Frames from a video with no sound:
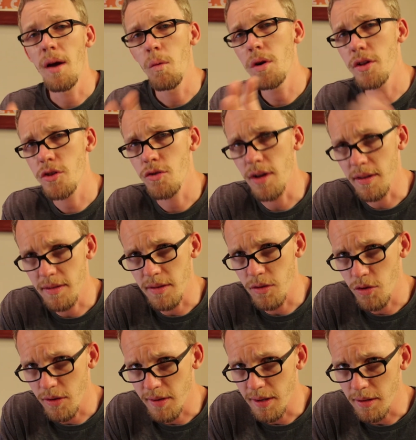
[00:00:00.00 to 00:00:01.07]
wanna stress this
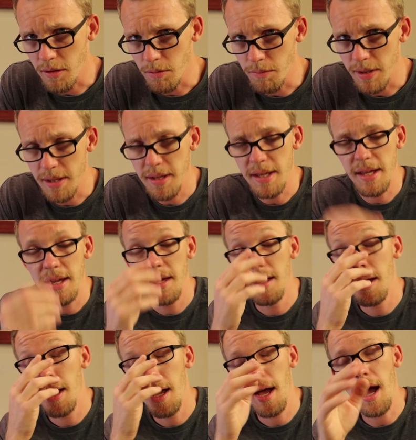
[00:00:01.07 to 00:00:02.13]
just a little bit.
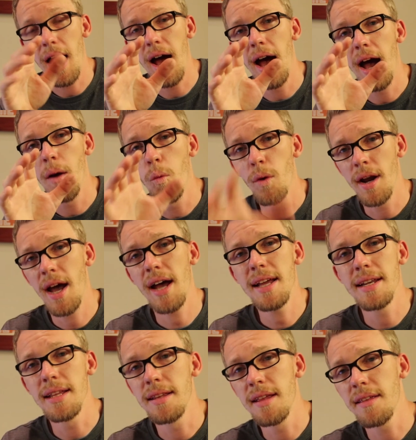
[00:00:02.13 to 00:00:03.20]
When I
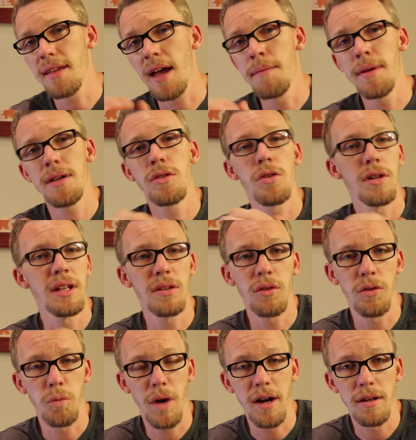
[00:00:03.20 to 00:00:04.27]
did this, I made sure that
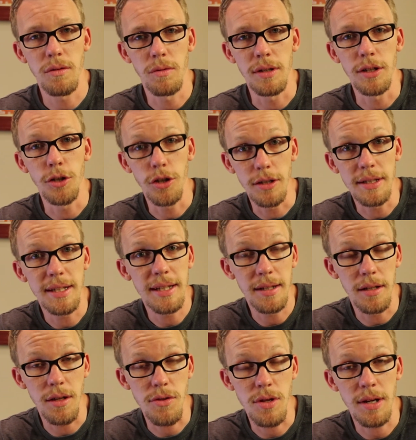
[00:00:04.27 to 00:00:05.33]
those wires were in good
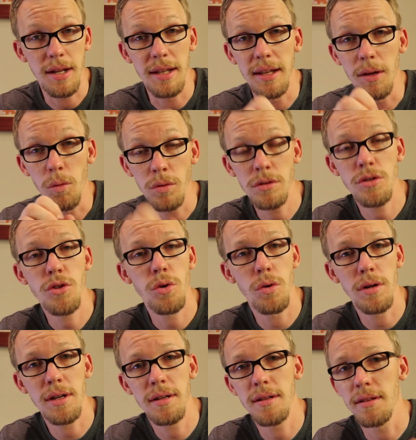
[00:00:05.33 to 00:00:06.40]
condition and they weren't
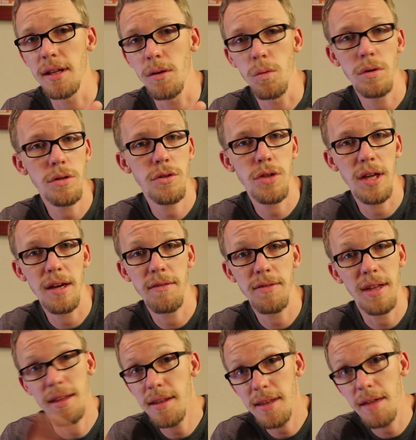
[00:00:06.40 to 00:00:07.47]
shorted, they weren't
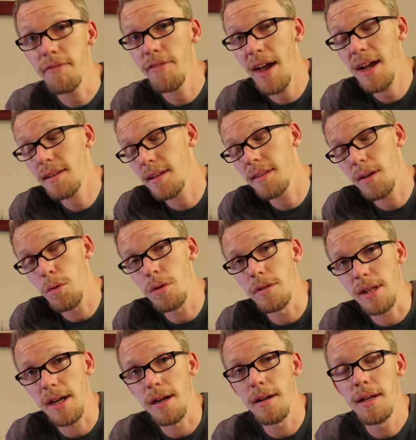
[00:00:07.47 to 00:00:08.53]
chafed, and the fact that they were
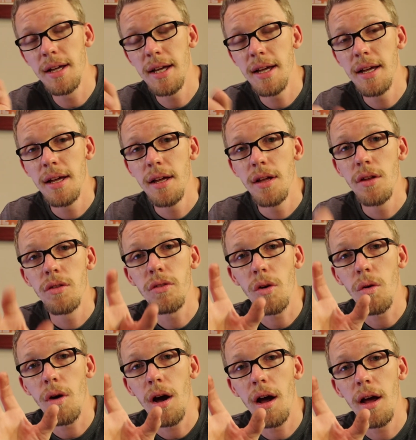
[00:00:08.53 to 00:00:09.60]
there.
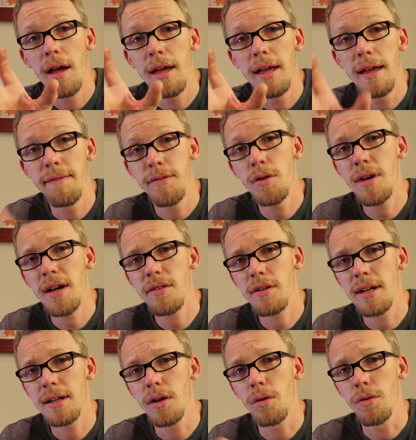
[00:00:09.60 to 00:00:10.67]
So if you guys are
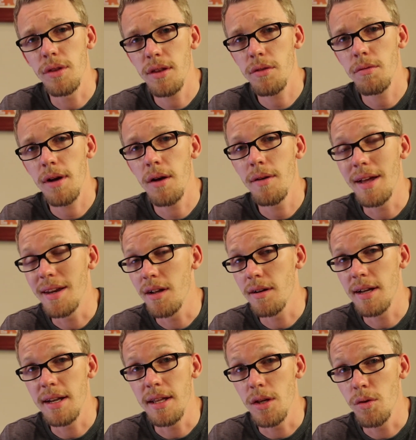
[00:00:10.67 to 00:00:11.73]
gonna go this route and you're
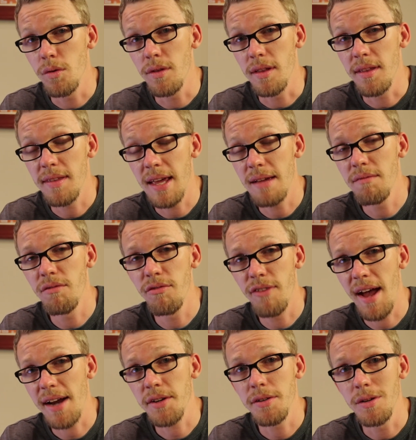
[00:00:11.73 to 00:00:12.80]
gonna use the same
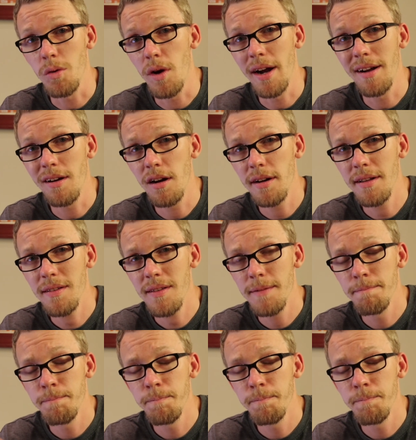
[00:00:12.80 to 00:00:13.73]
factory wiring harness,